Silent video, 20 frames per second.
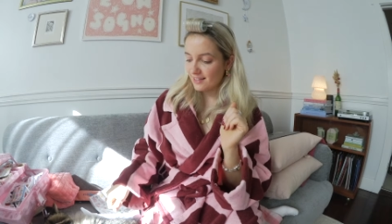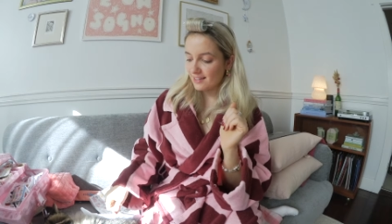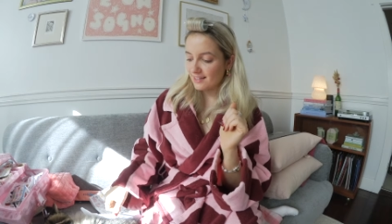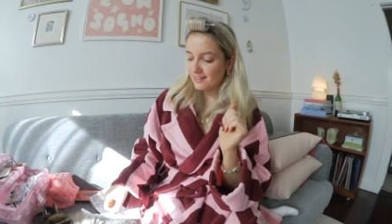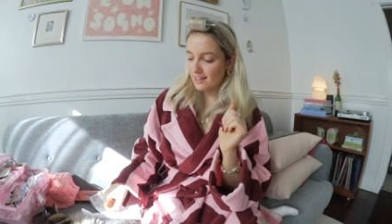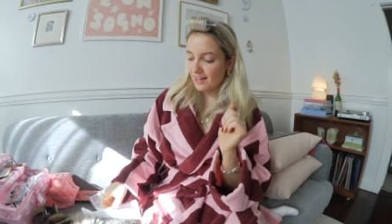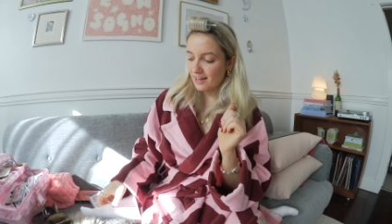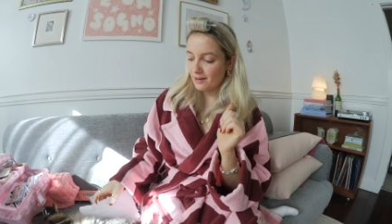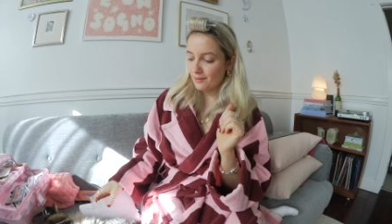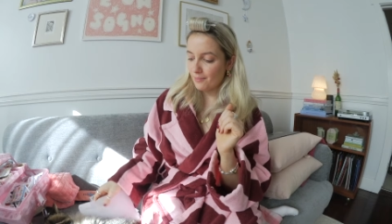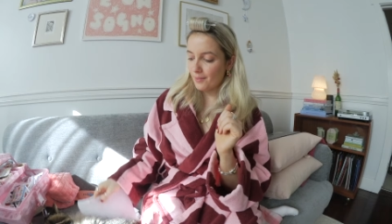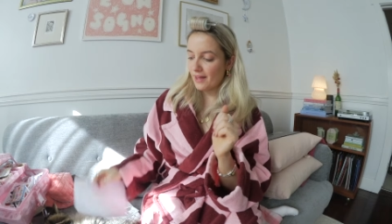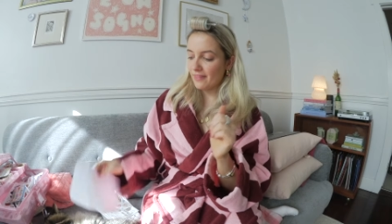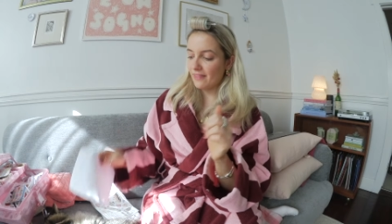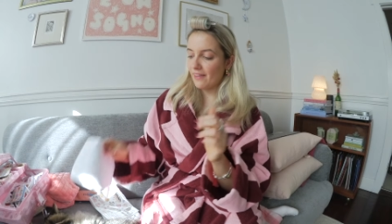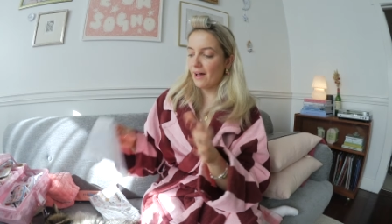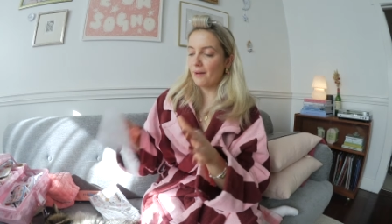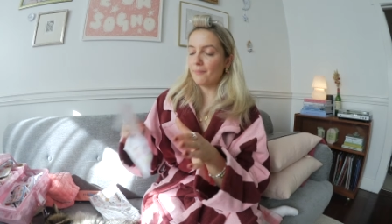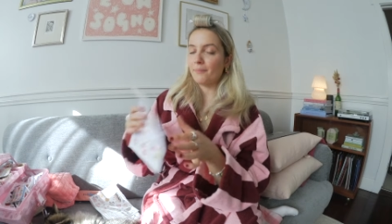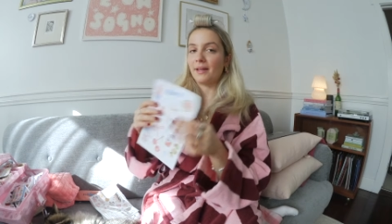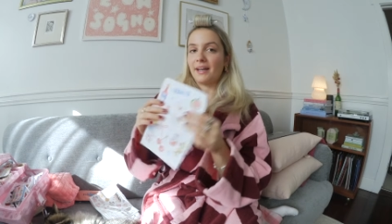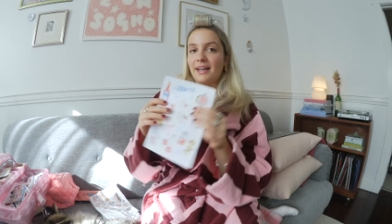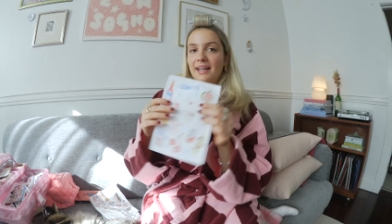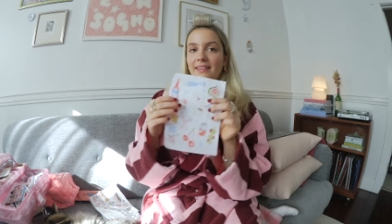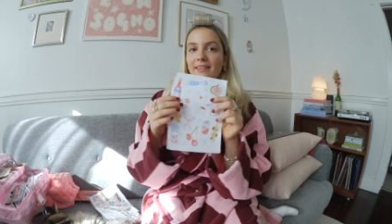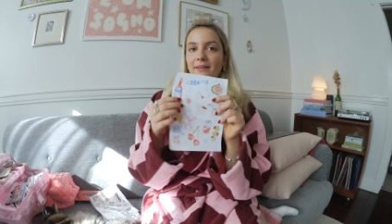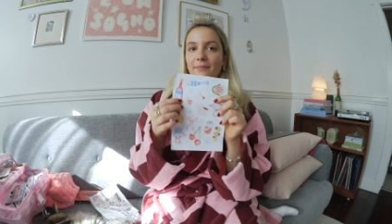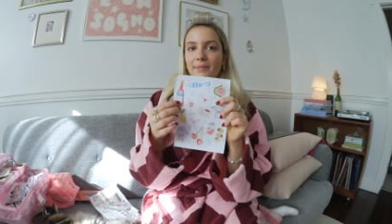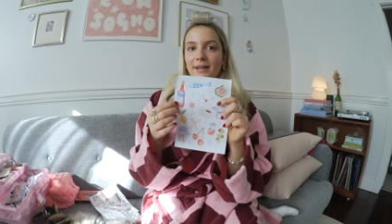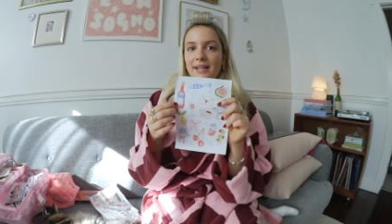Excited about that. But
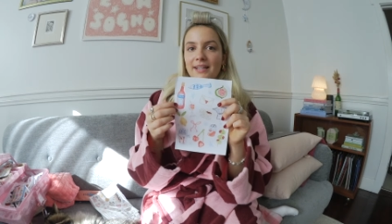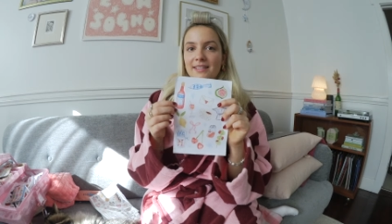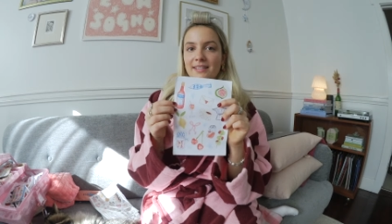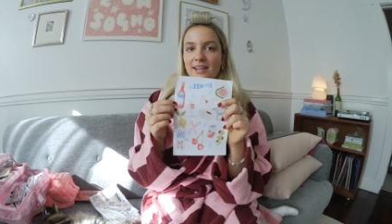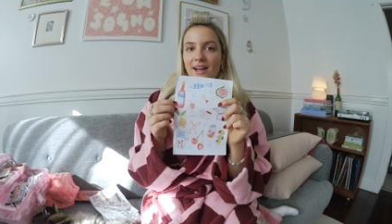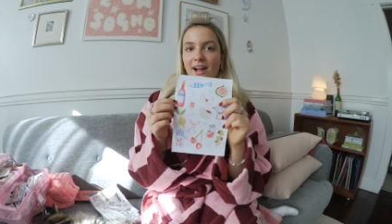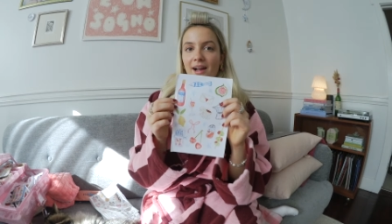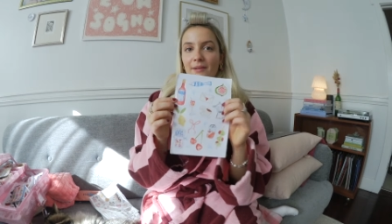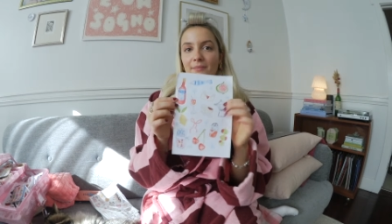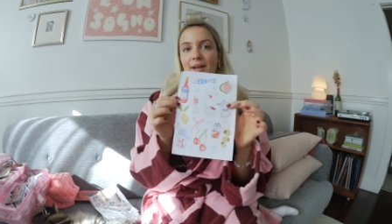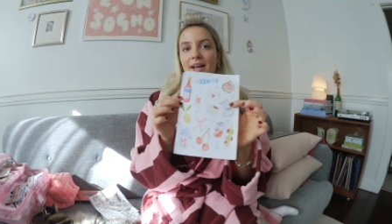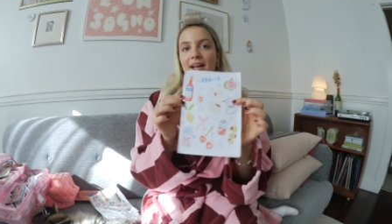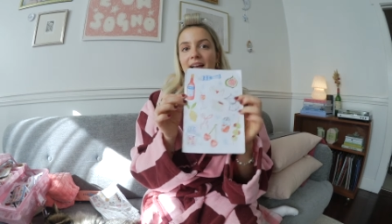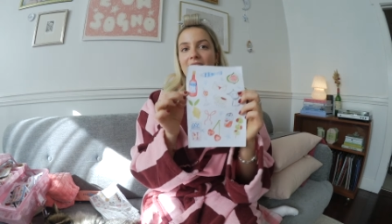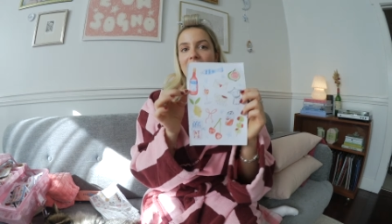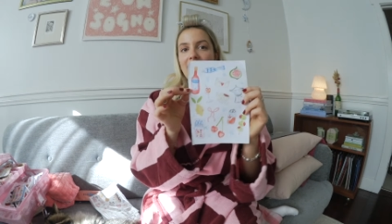in the meantime,